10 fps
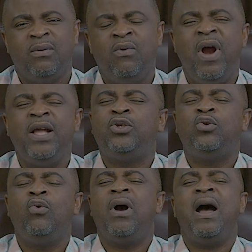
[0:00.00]
rate
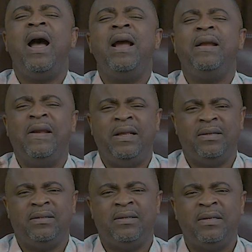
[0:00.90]
too highly
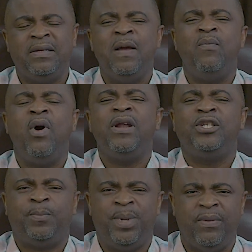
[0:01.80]

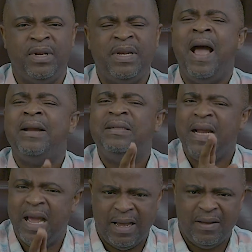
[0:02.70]
demonic spirit. They are
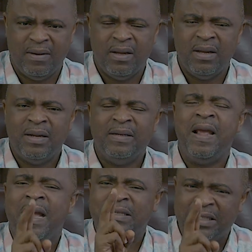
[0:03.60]
there.
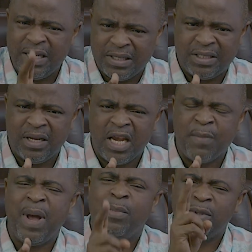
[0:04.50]
They exist.
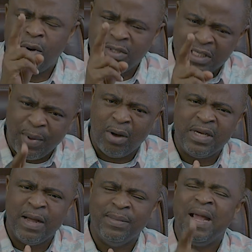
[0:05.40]
The Bible talks
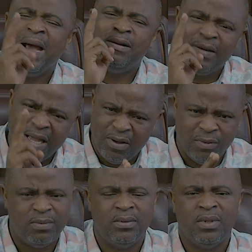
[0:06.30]
about them. They are
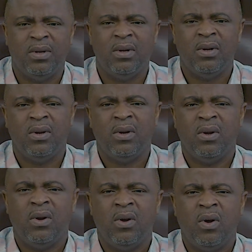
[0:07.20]
real.
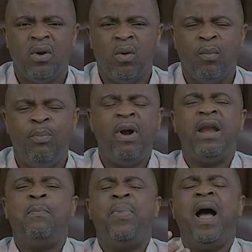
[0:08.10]

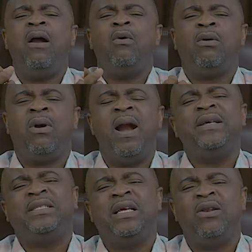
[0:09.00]
But the power of
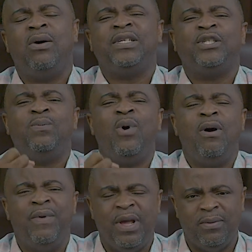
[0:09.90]
Christ in us is
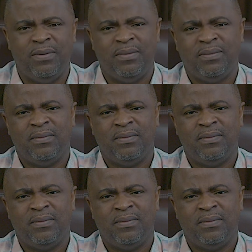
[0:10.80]
more real.